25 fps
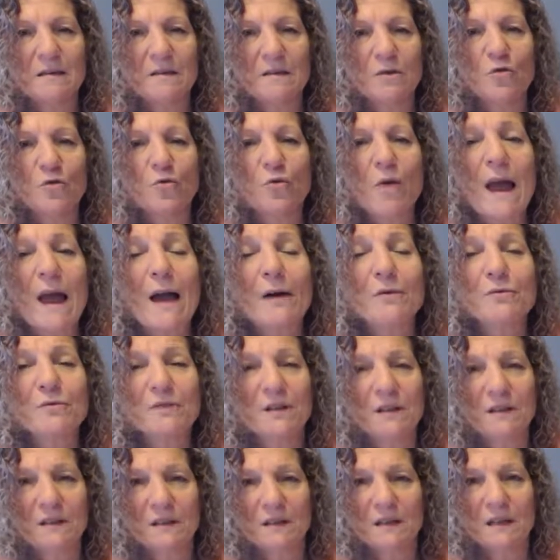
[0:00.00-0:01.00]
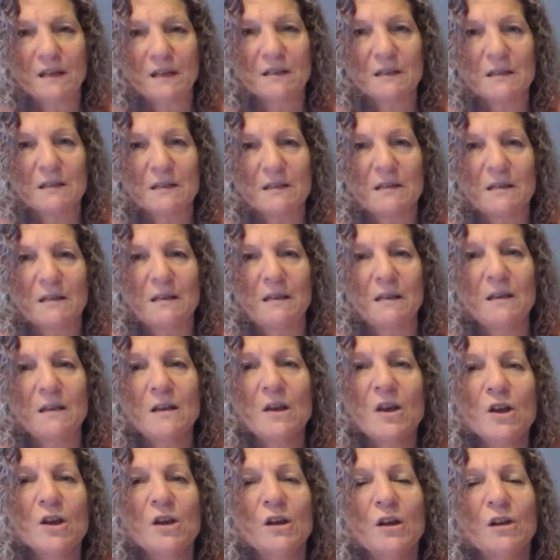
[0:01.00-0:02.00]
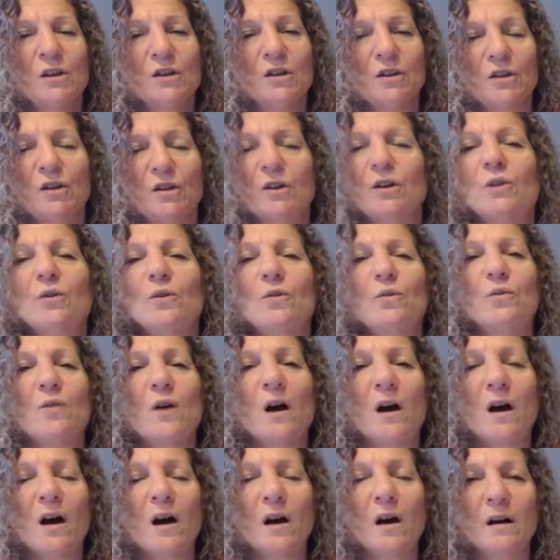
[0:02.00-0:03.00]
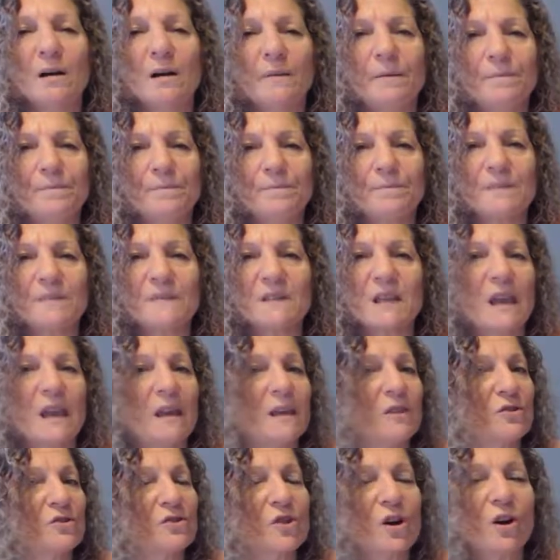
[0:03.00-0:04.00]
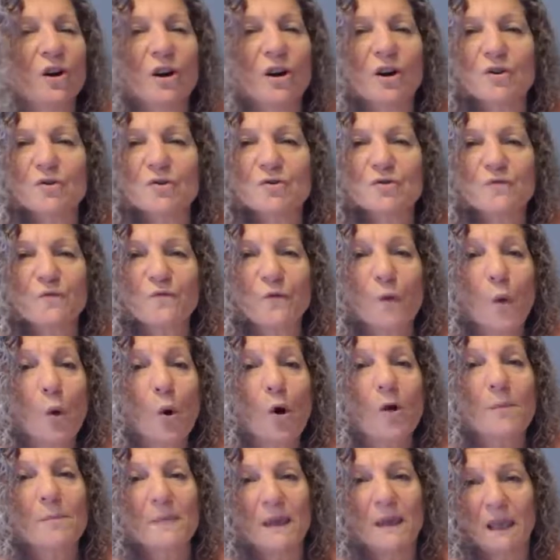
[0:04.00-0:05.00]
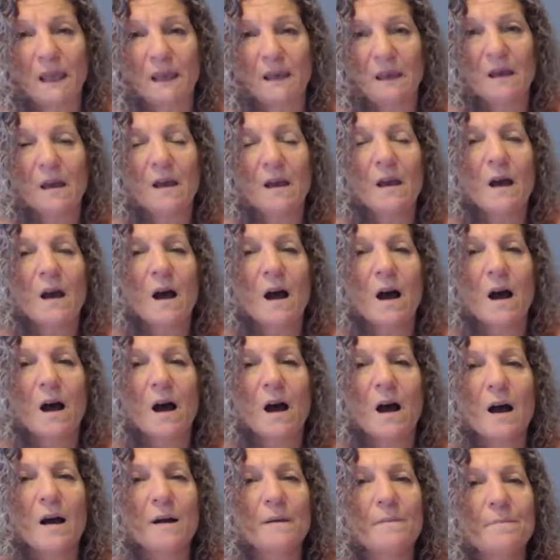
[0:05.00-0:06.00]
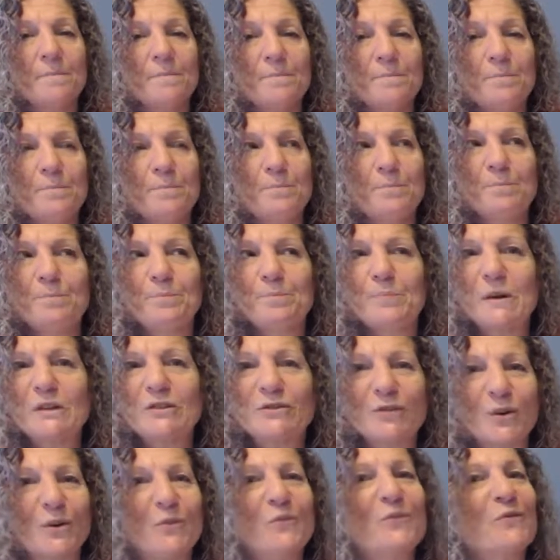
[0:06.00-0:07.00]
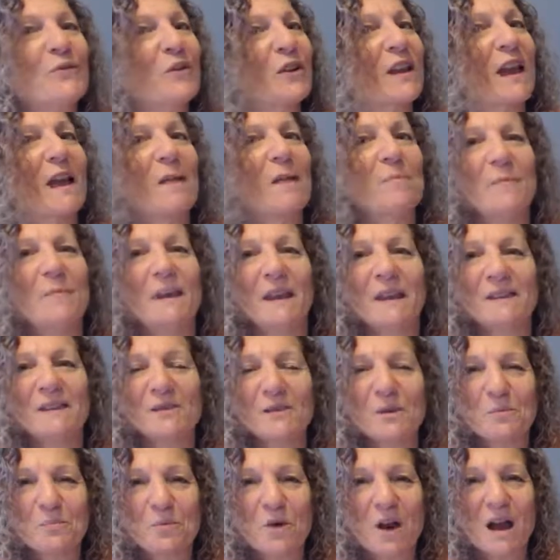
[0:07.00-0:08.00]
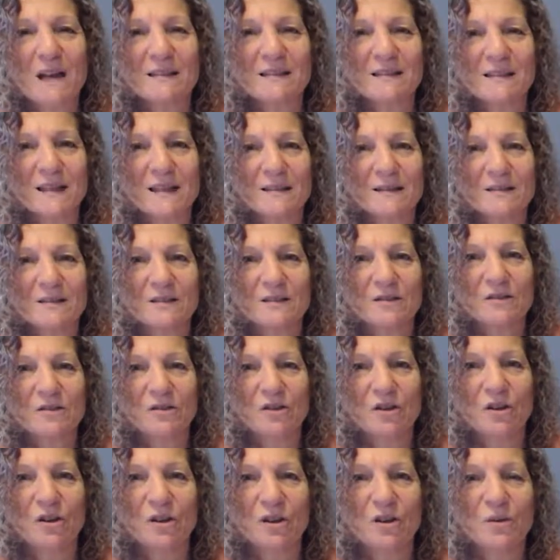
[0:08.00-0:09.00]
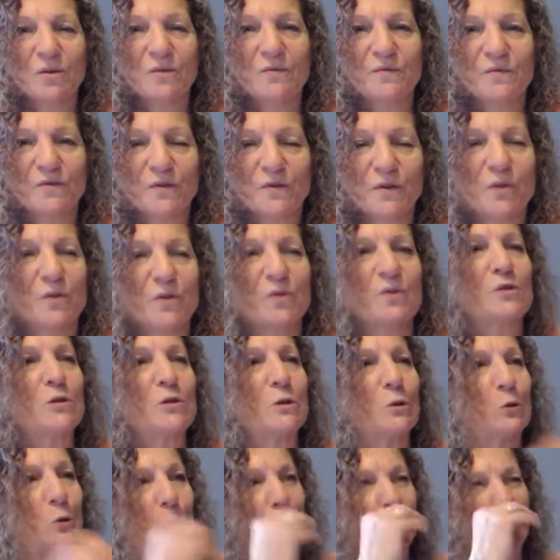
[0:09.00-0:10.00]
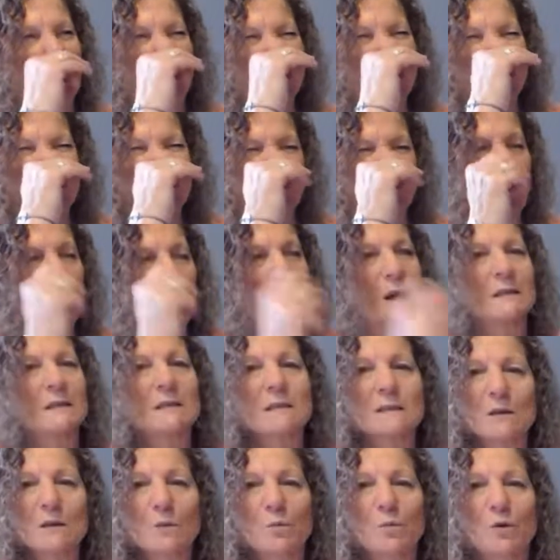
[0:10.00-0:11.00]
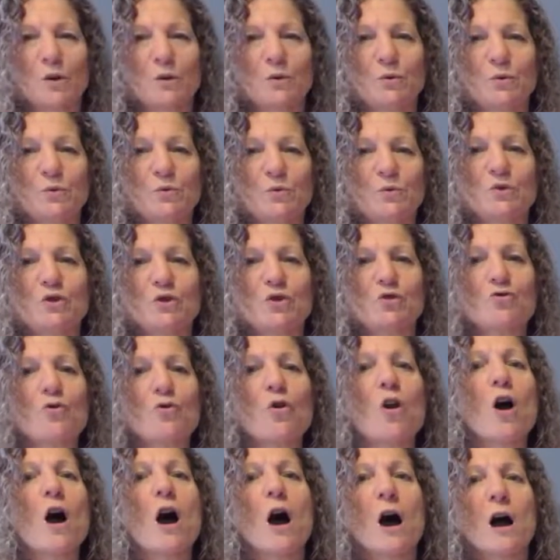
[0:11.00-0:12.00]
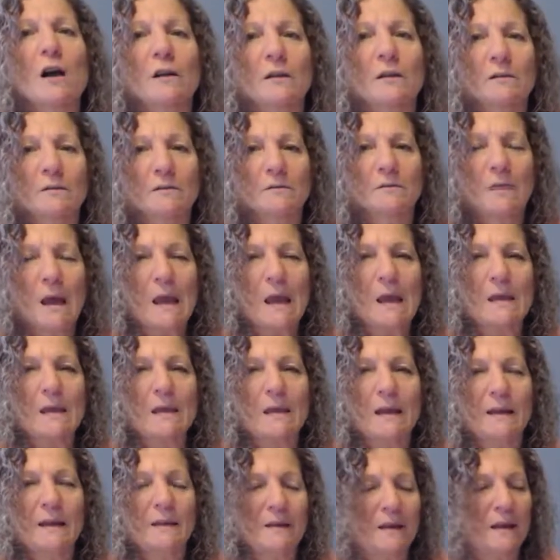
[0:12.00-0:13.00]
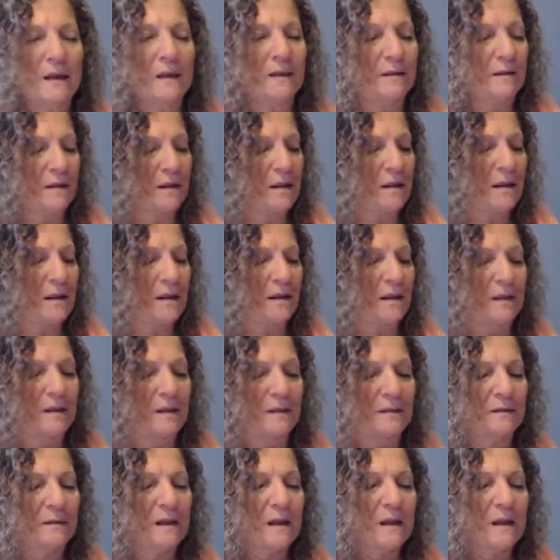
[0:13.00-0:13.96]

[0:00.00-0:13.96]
groundedness, the, you know, take charge for me, but don't forget me in the process. You know, for those of you who want someone who's strong, right, and